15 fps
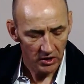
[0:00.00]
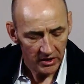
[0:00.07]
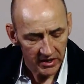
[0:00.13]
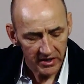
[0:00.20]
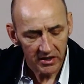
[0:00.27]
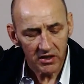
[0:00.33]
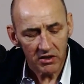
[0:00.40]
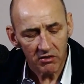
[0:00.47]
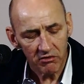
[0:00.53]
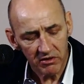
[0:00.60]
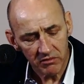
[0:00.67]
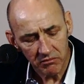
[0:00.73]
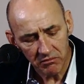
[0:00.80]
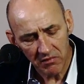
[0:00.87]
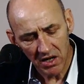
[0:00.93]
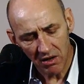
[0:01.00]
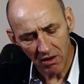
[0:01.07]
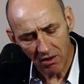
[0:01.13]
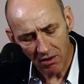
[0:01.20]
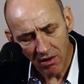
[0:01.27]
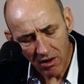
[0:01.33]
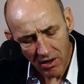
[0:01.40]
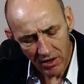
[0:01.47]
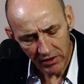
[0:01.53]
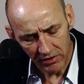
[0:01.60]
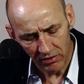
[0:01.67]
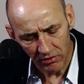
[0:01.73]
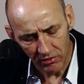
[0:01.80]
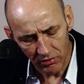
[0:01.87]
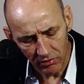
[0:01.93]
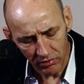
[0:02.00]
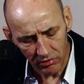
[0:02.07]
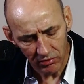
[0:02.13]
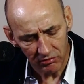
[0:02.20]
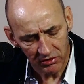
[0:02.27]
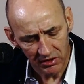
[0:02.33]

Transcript: Here in my heart, you're